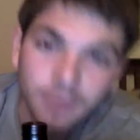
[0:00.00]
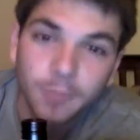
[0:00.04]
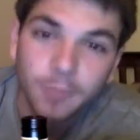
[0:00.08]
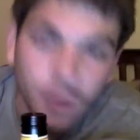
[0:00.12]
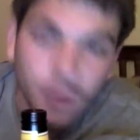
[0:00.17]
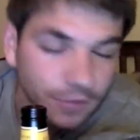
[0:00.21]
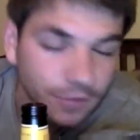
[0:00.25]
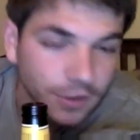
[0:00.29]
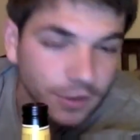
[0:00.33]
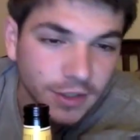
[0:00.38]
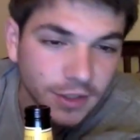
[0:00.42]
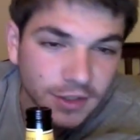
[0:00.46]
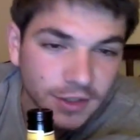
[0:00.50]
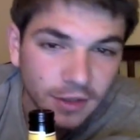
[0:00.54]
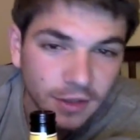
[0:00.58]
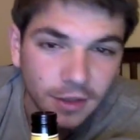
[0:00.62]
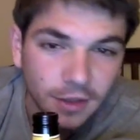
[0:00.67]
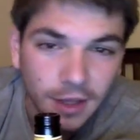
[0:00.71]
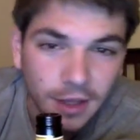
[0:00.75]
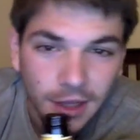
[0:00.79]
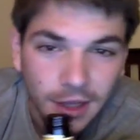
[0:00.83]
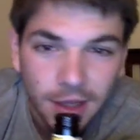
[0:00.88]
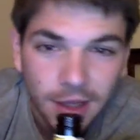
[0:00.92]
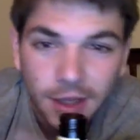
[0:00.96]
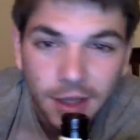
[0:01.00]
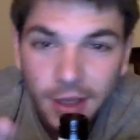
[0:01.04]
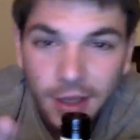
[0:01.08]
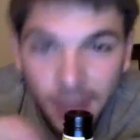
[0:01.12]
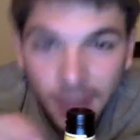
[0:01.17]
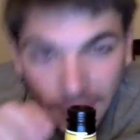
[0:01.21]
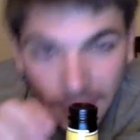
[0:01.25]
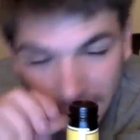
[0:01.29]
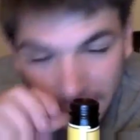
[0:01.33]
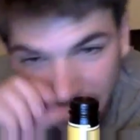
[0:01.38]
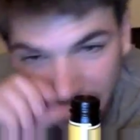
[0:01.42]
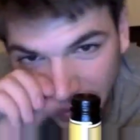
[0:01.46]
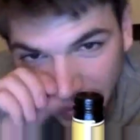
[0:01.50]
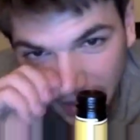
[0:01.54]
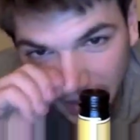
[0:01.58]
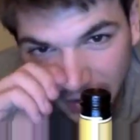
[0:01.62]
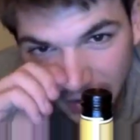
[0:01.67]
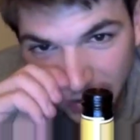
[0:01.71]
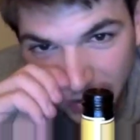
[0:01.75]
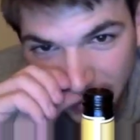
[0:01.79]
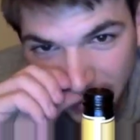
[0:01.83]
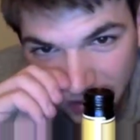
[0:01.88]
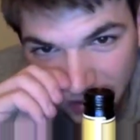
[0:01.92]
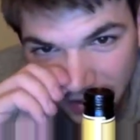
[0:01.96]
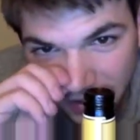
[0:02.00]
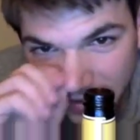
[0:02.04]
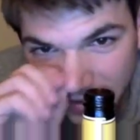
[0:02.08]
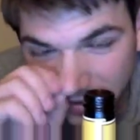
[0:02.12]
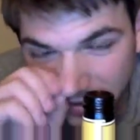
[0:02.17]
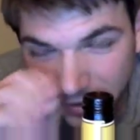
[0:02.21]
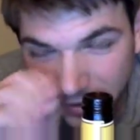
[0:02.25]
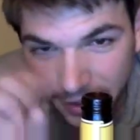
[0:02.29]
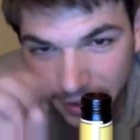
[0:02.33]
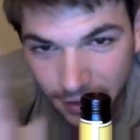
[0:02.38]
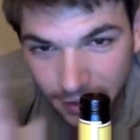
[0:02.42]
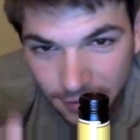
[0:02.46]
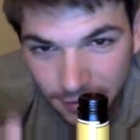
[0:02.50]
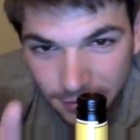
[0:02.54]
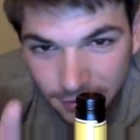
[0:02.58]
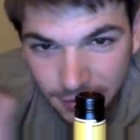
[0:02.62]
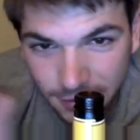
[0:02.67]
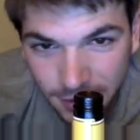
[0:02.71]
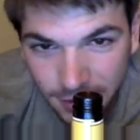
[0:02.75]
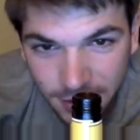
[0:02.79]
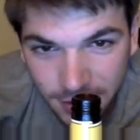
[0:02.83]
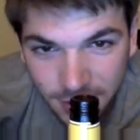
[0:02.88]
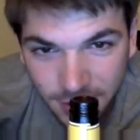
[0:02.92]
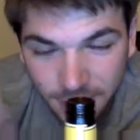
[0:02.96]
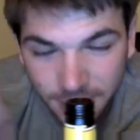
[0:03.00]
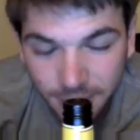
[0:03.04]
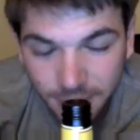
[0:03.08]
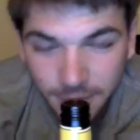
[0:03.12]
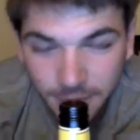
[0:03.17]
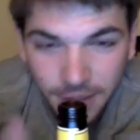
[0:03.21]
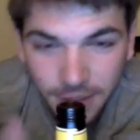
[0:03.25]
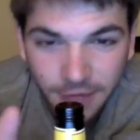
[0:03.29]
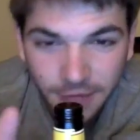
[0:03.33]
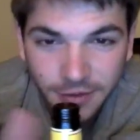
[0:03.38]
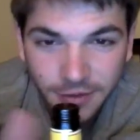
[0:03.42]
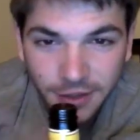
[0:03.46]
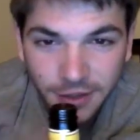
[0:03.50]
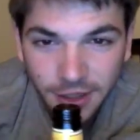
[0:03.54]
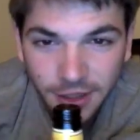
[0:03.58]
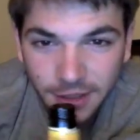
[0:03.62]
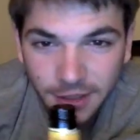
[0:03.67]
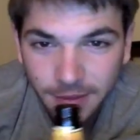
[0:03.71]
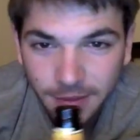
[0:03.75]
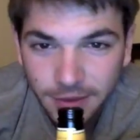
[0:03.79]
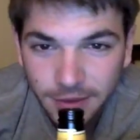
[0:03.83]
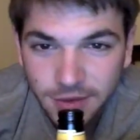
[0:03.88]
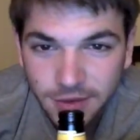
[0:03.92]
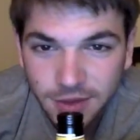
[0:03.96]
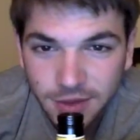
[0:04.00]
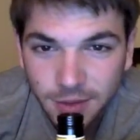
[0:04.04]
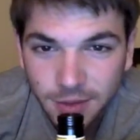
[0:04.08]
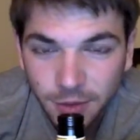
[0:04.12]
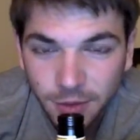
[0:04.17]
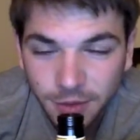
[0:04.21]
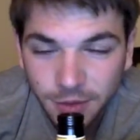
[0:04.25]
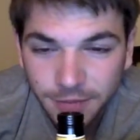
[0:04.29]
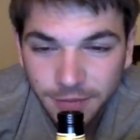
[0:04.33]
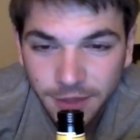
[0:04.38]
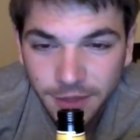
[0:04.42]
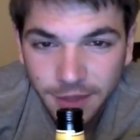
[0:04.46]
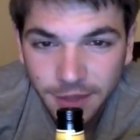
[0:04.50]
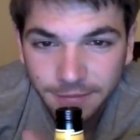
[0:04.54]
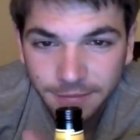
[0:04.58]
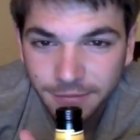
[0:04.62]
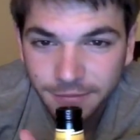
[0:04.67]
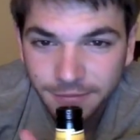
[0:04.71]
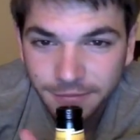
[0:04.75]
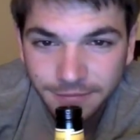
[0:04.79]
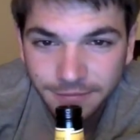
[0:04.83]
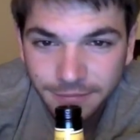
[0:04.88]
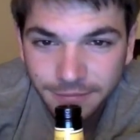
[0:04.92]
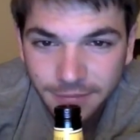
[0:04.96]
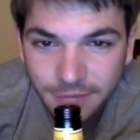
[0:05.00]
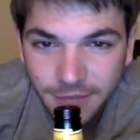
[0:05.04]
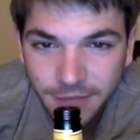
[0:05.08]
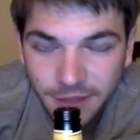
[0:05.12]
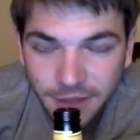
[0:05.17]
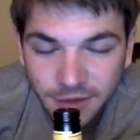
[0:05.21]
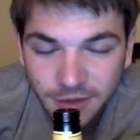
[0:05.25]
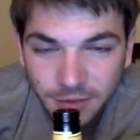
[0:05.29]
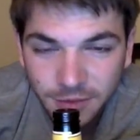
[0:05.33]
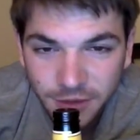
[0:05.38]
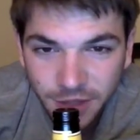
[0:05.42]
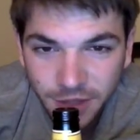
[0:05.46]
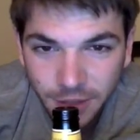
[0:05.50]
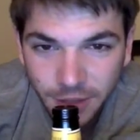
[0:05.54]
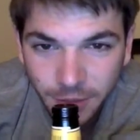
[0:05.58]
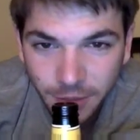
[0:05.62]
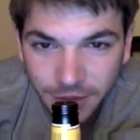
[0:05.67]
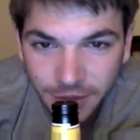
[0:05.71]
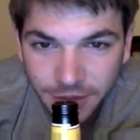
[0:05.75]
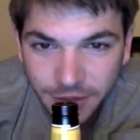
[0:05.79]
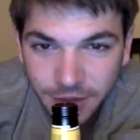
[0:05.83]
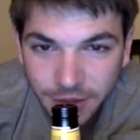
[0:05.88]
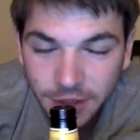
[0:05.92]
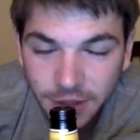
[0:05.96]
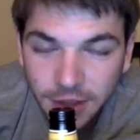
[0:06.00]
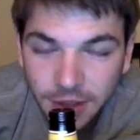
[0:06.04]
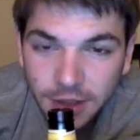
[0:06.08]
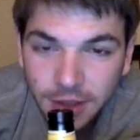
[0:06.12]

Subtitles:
Wyvern is a thing. Yeah, okay. So we're not even talking about this anymore. Yeah, Chaos Emperor Dragon wins.